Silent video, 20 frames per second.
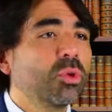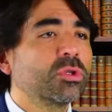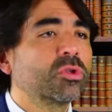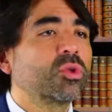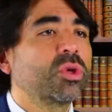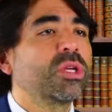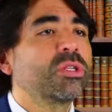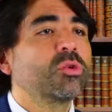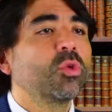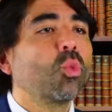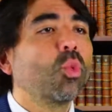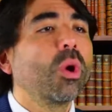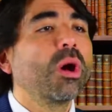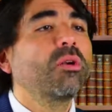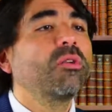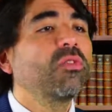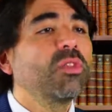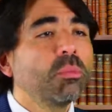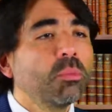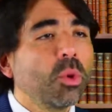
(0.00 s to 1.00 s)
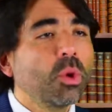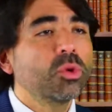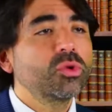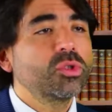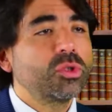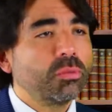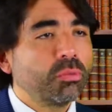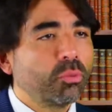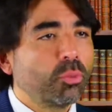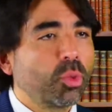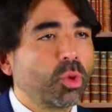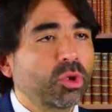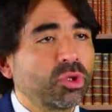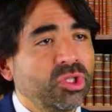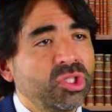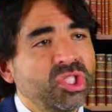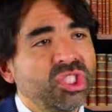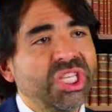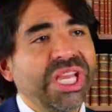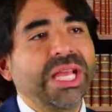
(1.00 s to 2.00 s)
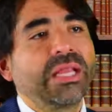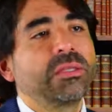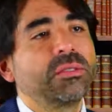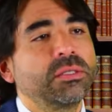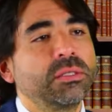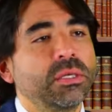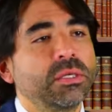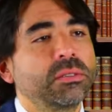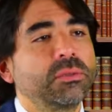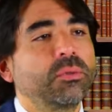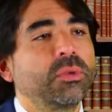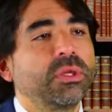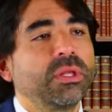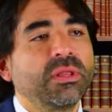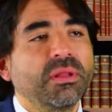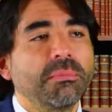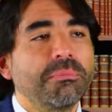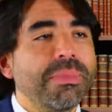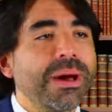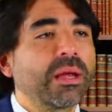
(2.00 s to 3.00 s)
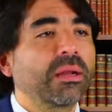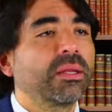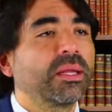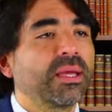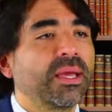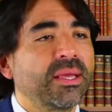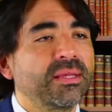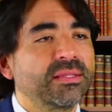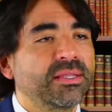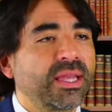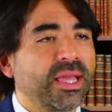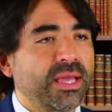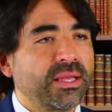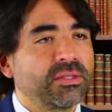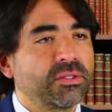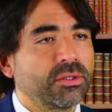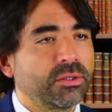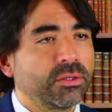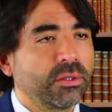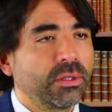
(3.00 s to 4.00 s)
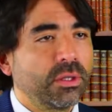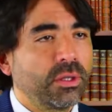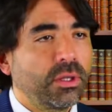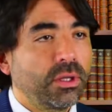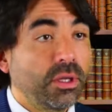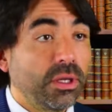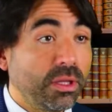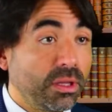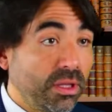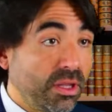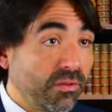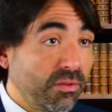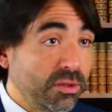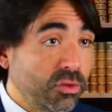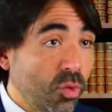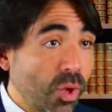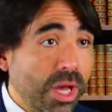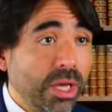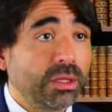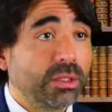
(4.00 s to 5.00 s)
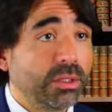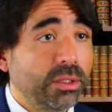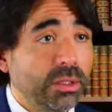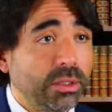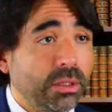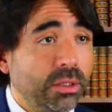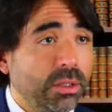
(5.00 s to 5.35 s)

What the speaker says: to address one of the most important challenges within the battle against cancer, individuality.